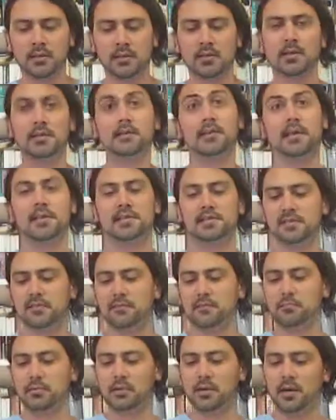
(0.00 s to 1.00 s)
A taste
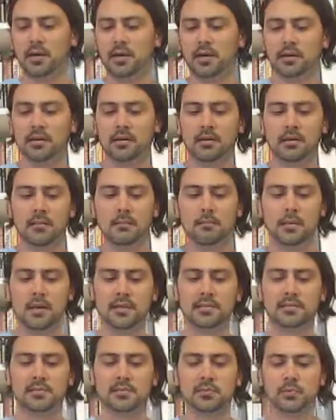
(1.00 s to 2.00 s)
of blood
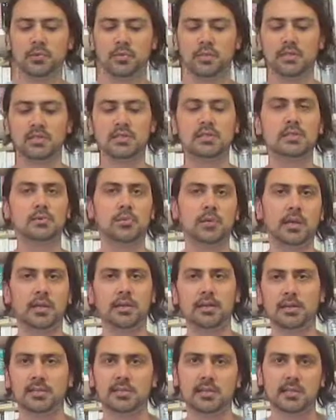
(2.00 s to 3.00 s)
mixes with the
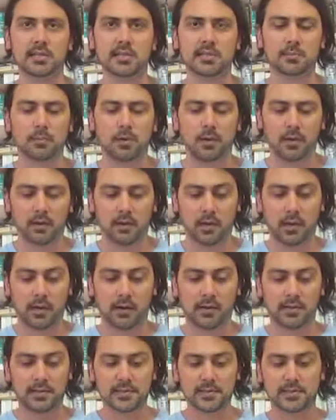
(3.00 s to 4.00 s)
sweetness of the small
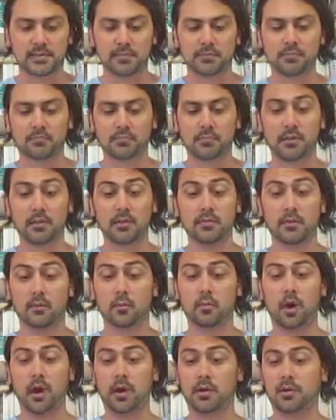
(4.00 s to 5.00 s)
carrots. The
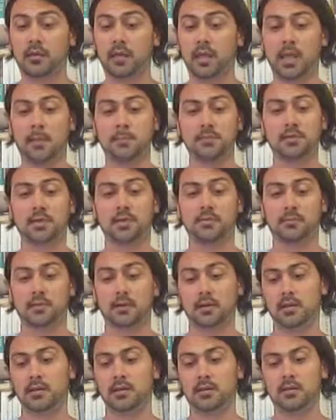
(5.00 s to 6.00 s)
water keeps on
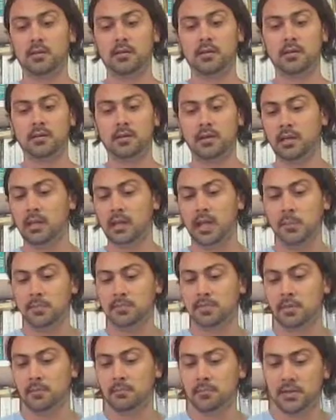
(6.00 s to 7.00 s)
running, he keeps
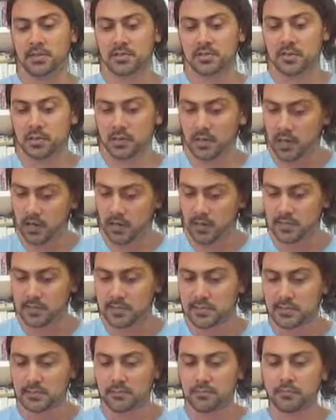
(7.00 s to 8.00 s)
on munching
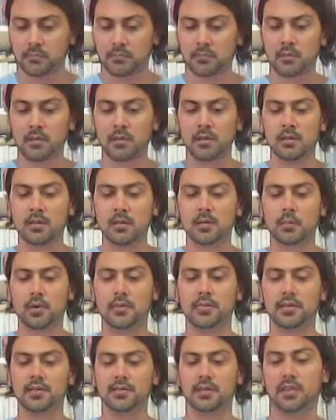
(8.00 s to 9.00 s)
carrots.
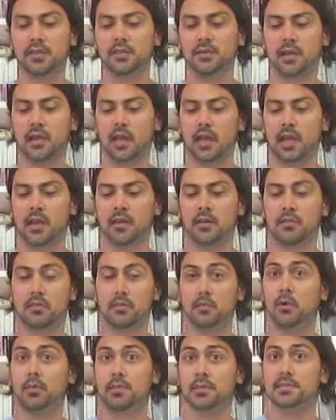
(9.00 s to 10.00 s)
With his other hand, the
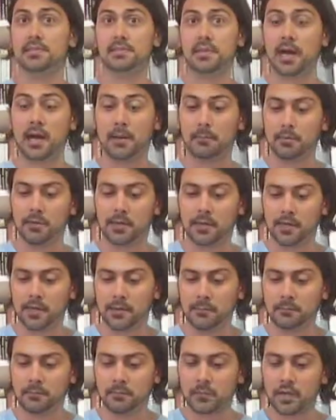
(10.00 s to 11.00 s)
one that's not
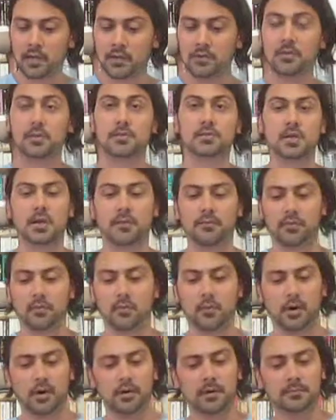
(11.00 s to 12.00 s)
bleeding, he turns off the
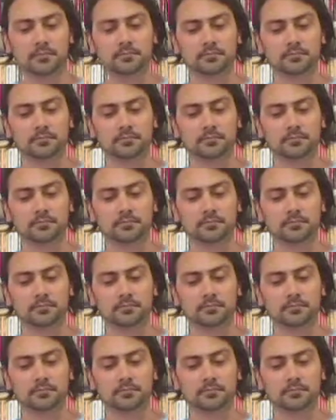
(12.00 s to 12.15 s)
water.